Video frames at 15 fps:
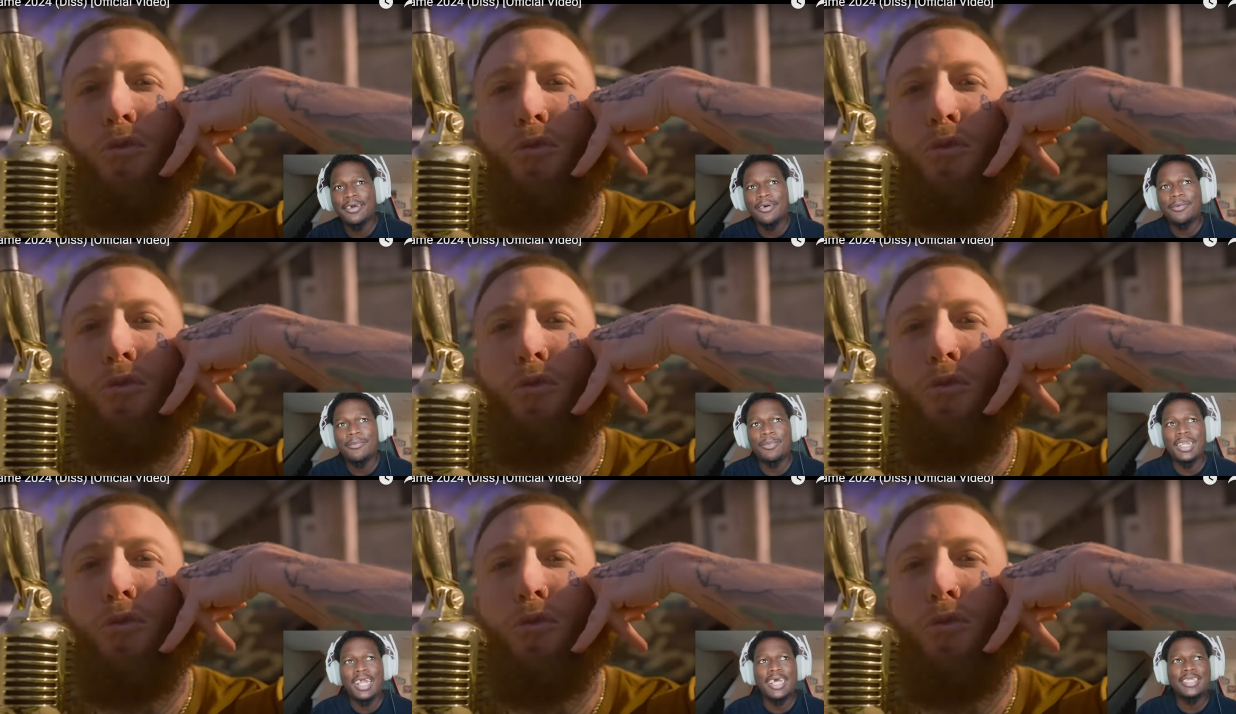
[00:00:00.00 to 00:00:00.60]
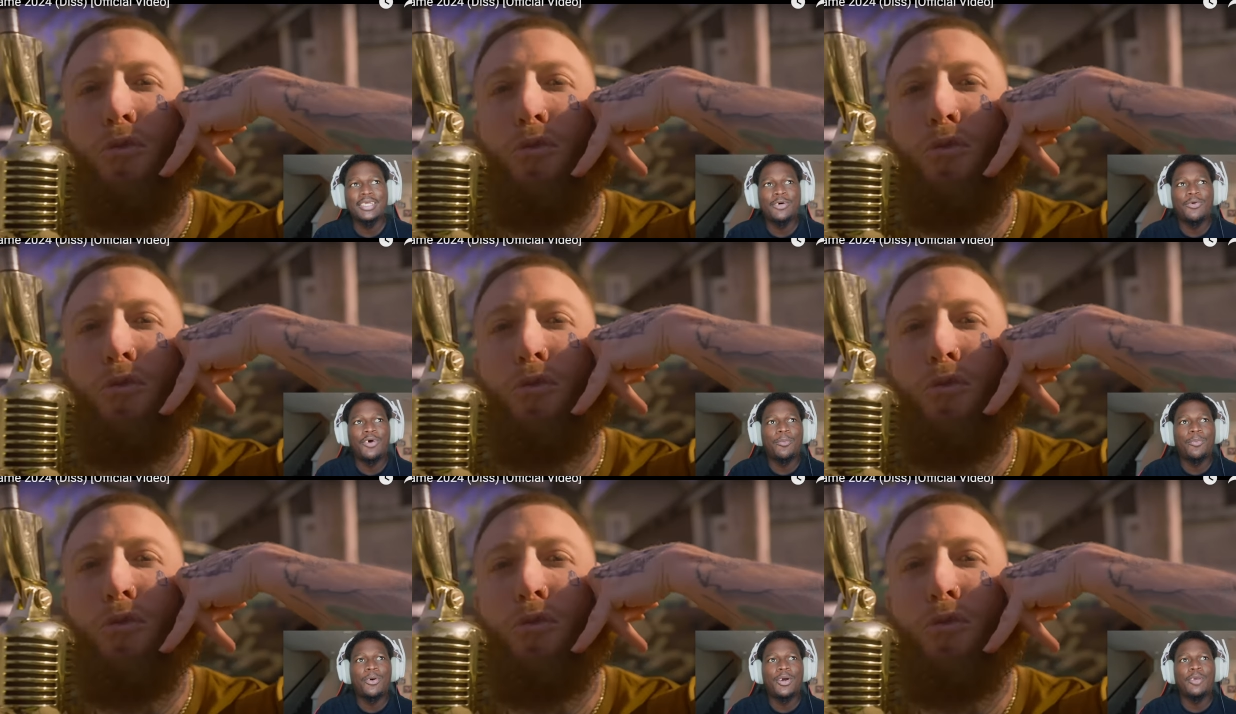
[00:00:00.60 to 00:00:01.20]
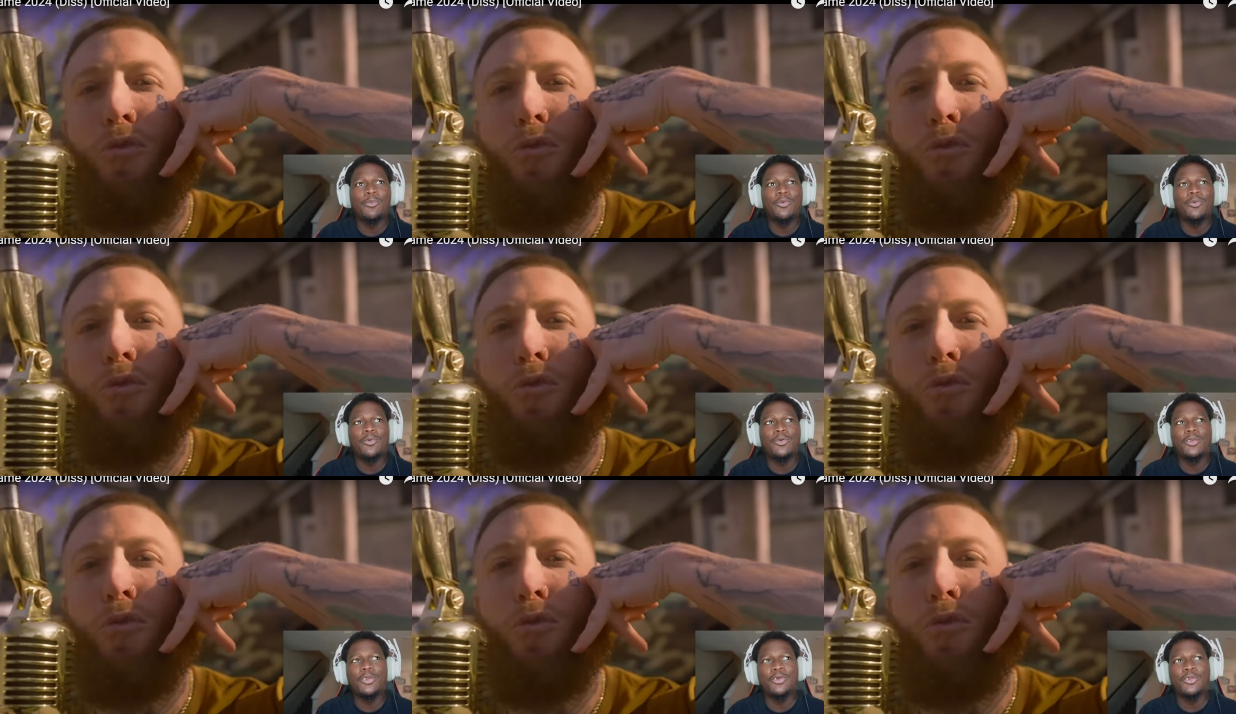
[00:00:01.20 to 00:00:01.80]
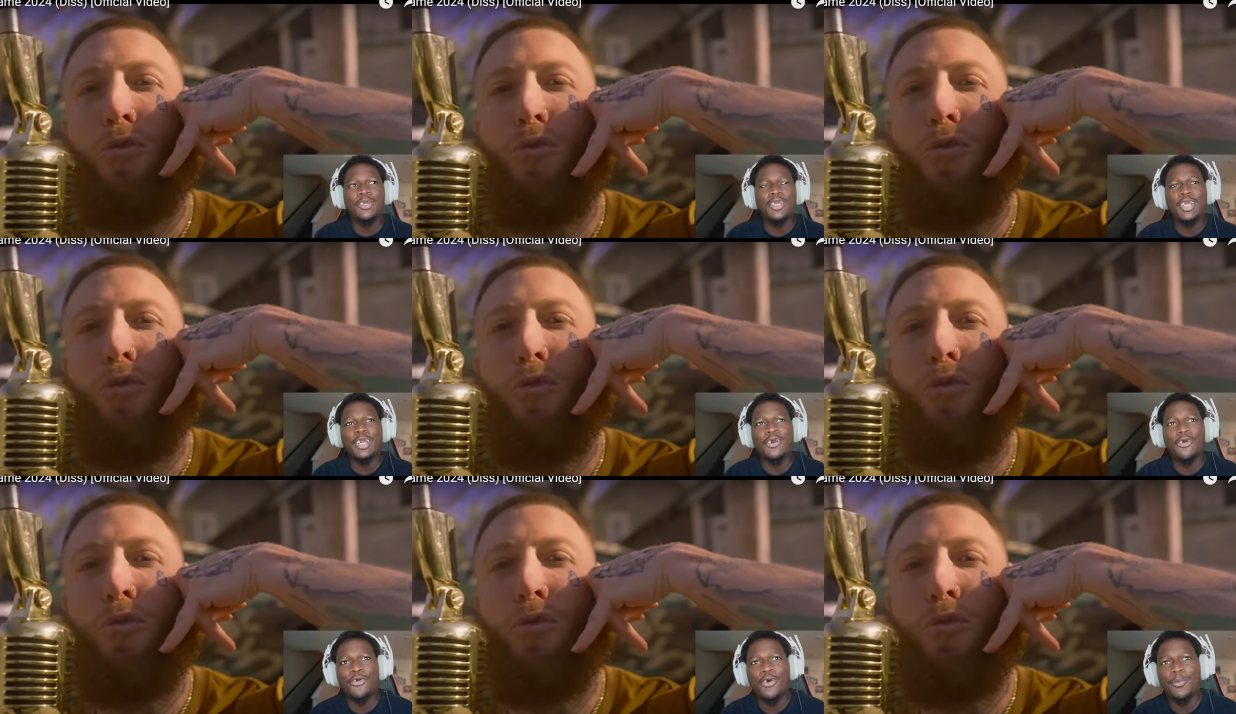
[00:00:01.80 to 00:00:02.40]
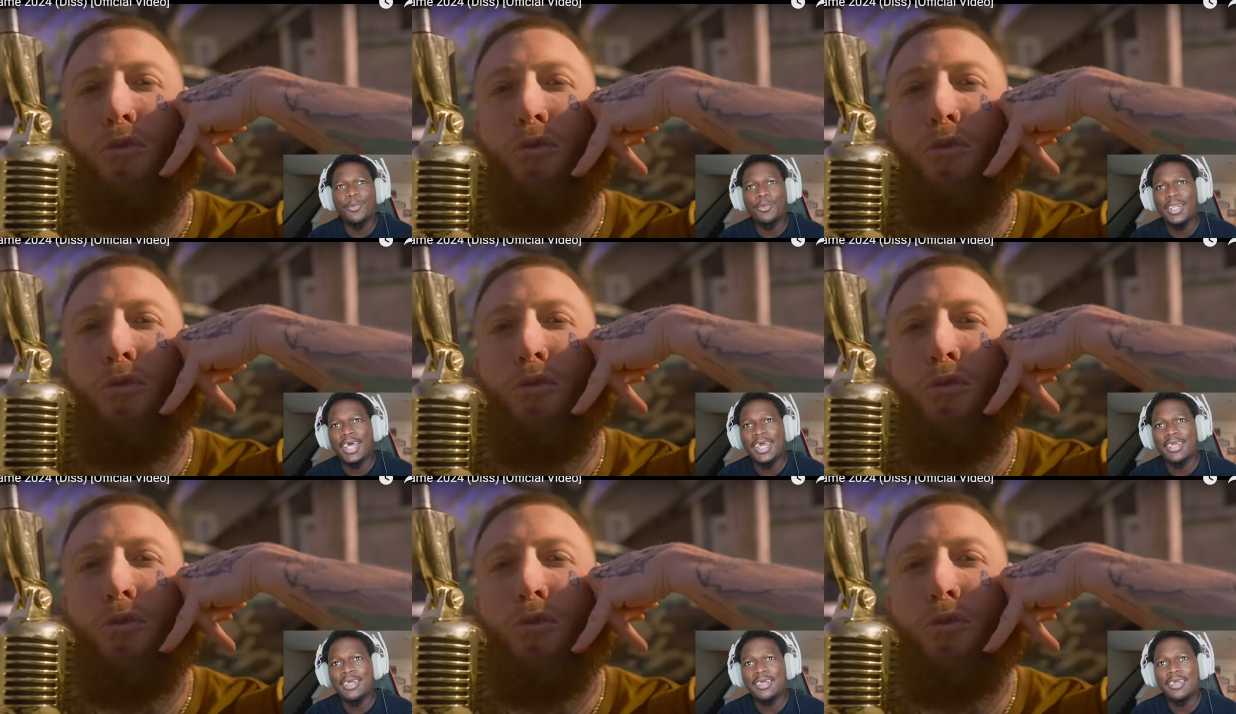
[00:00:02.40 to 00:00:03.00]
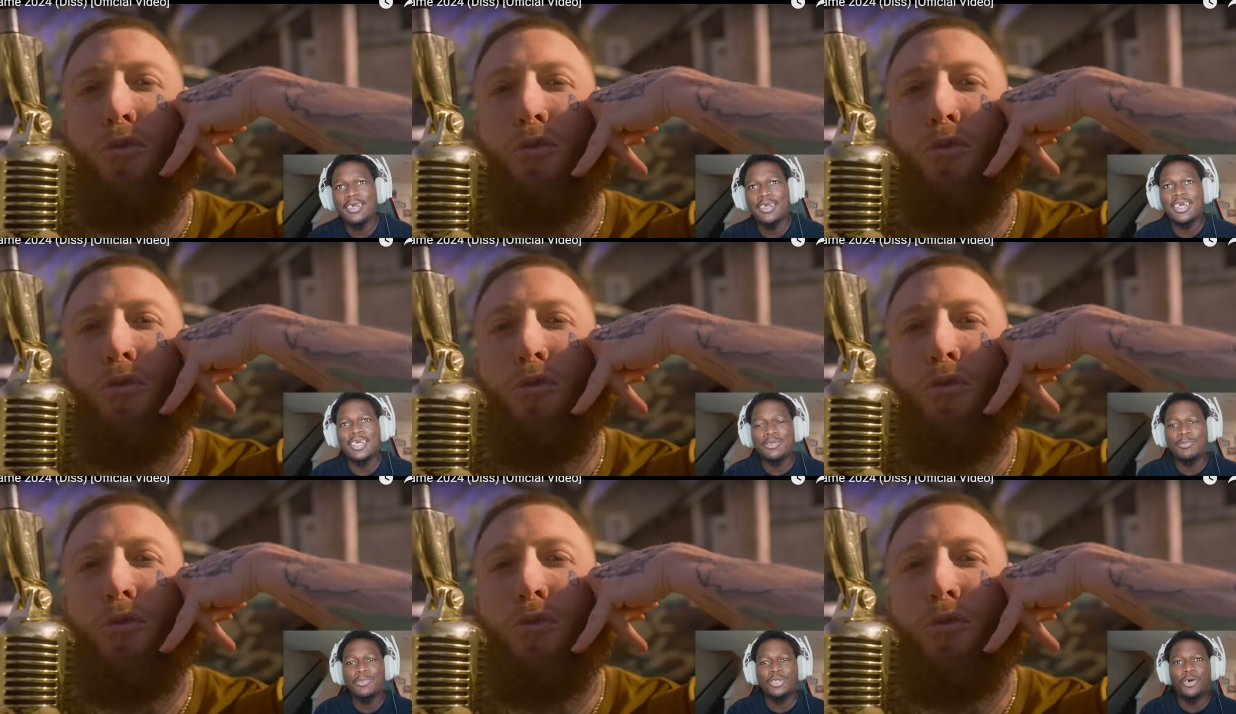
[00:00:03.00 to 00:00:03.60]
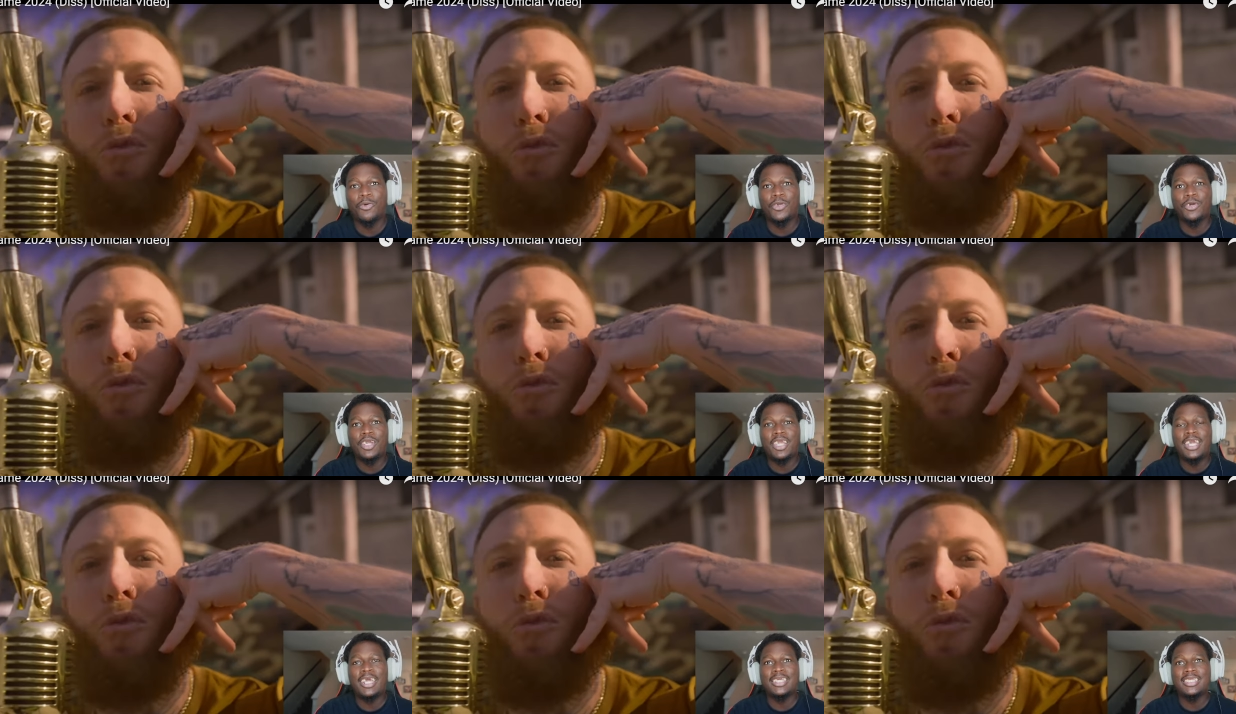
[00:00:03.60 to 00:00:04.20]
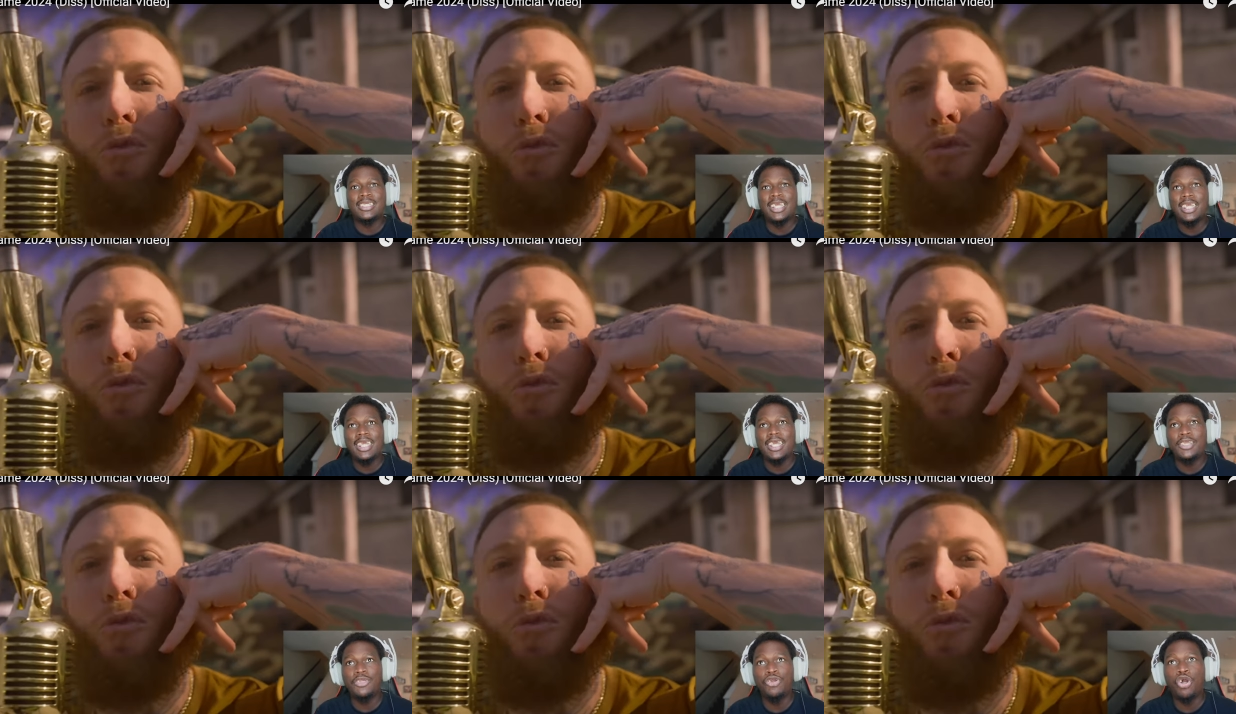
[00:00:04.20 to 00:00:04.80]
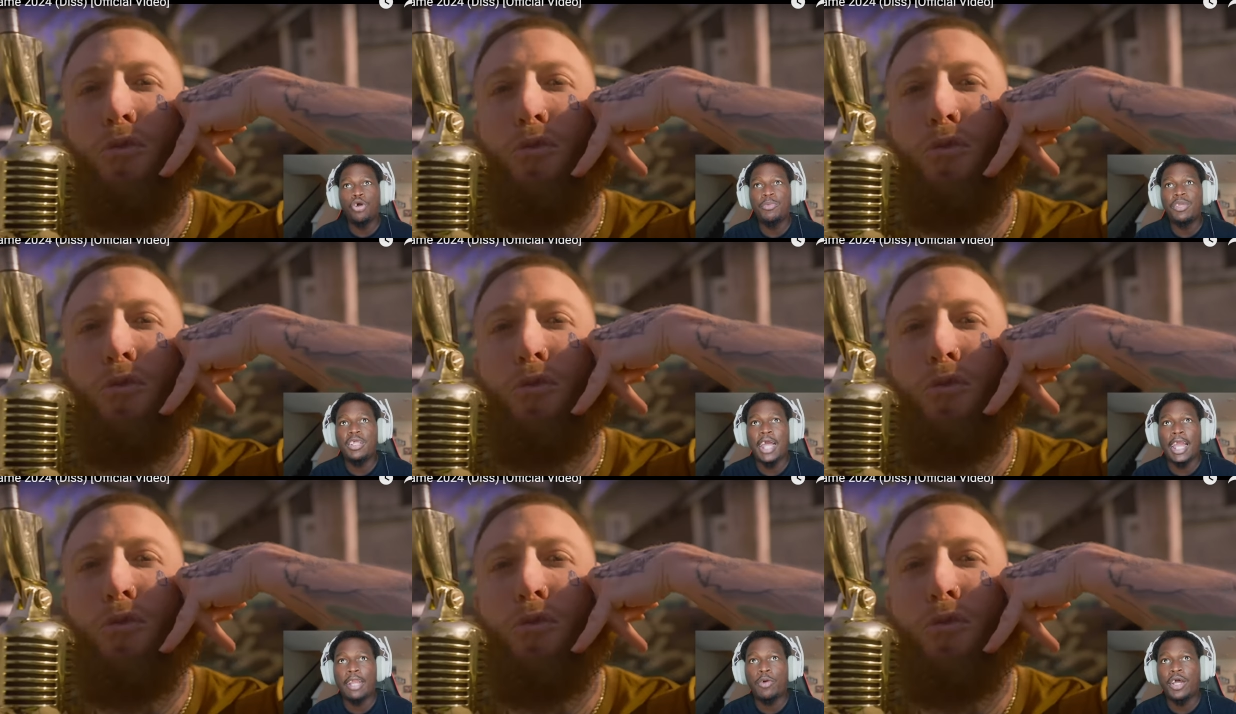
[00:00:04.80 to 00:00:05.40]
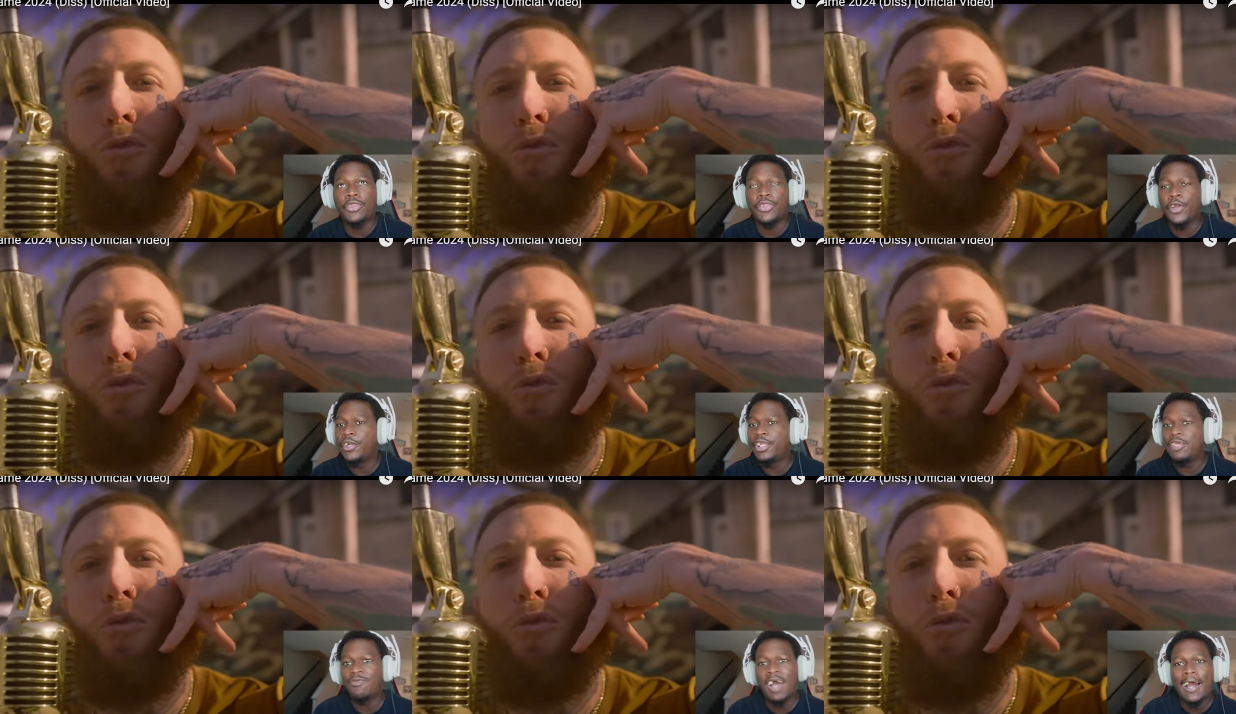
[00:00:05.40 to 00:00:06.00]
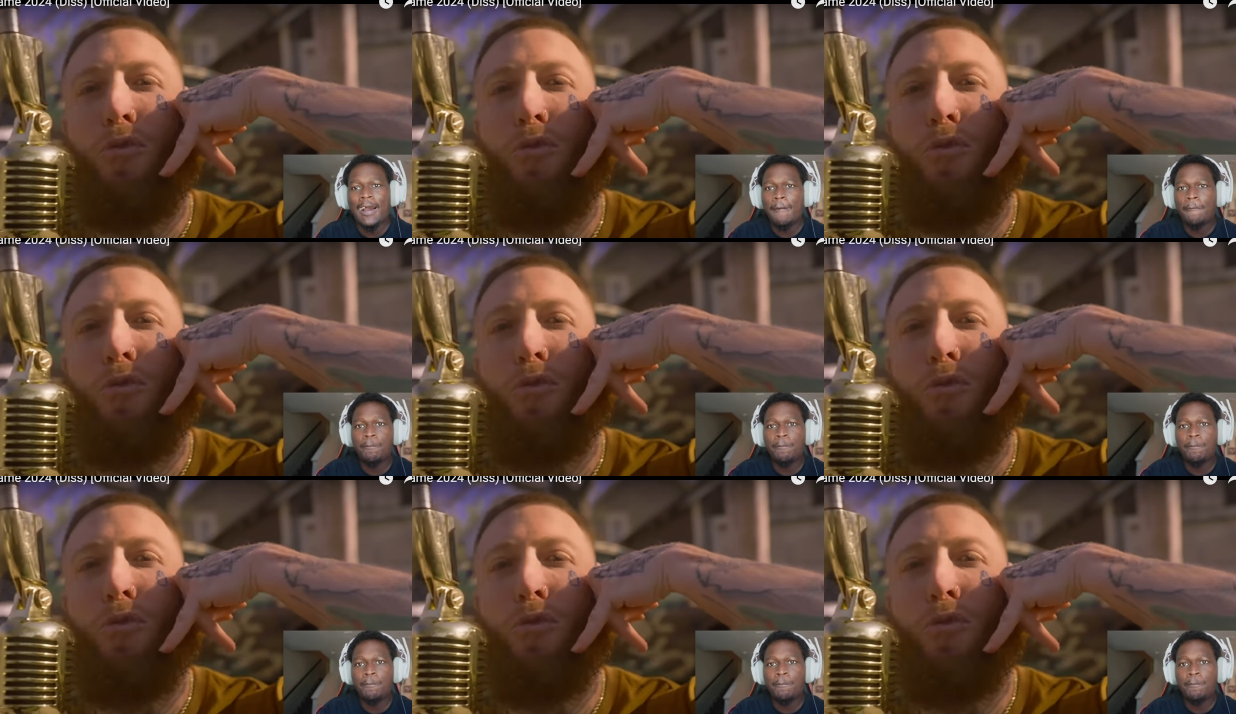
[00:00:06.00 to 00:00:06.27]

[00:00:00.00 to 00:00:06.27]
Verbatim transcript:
Speaker 1: But like, to what point your your kid gonna grow up and be like? Cause you know when your kid is ten, you gonna be like what 35,